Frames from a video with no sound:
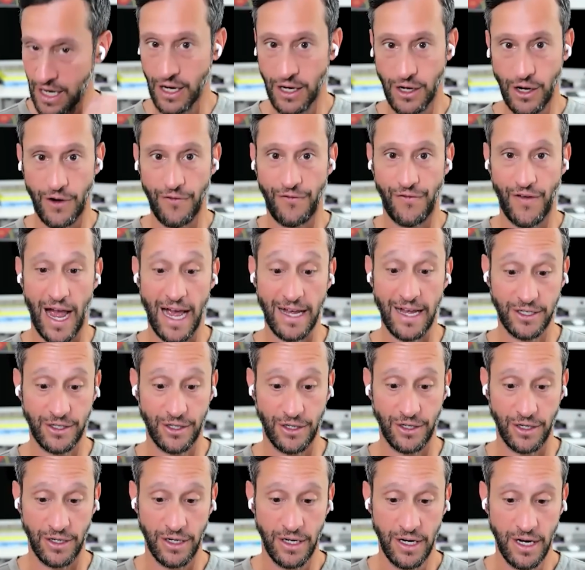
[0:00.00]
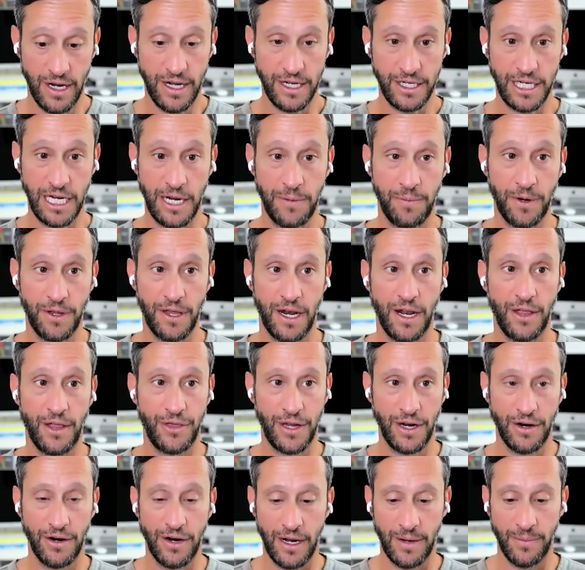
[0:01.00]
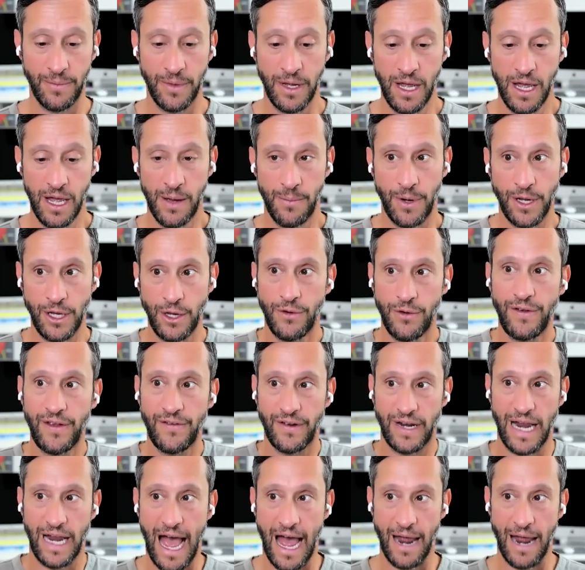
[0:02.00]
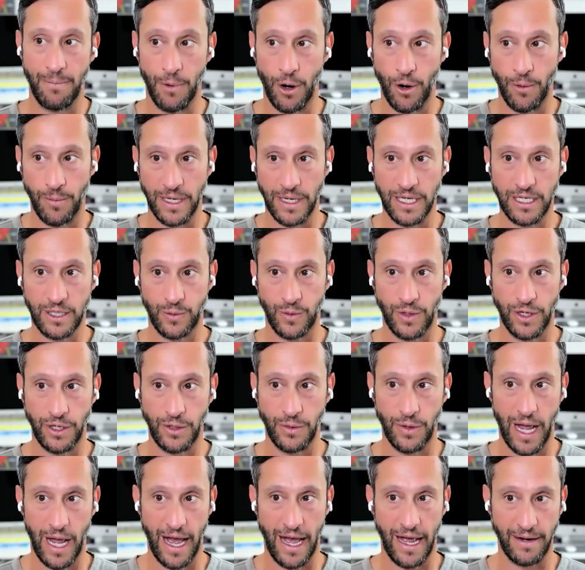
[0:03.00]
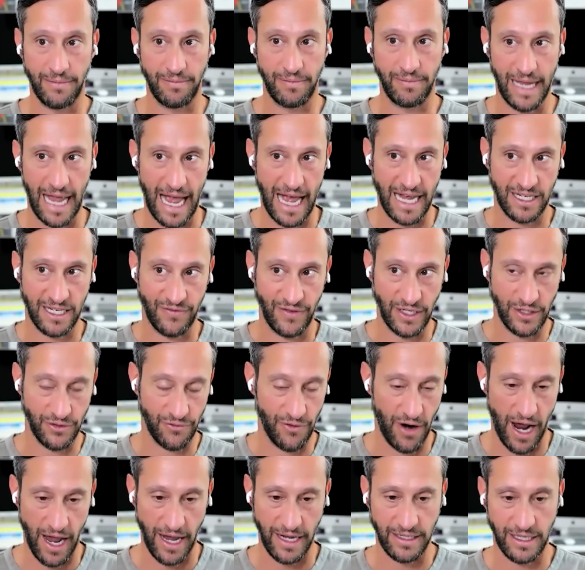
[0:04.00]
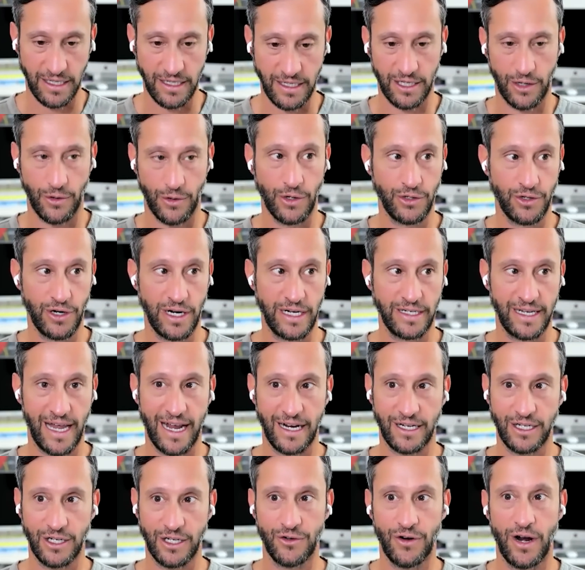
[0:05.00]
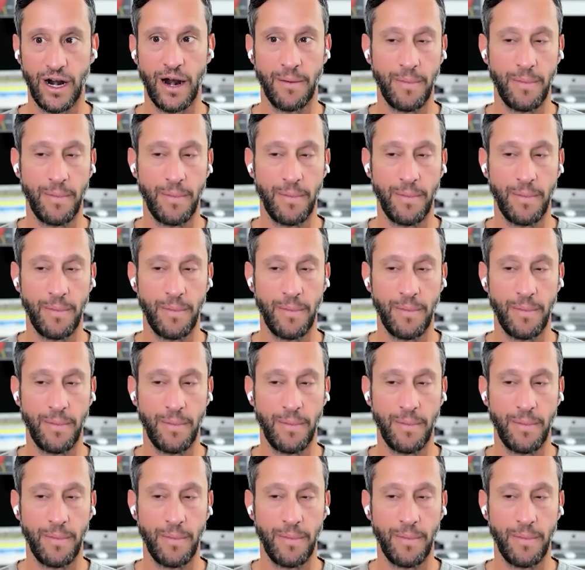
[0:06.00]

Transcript: you're faster, cheaper than Ethereum, but you've even had moments where you had gas fees rise and slower transactions, right?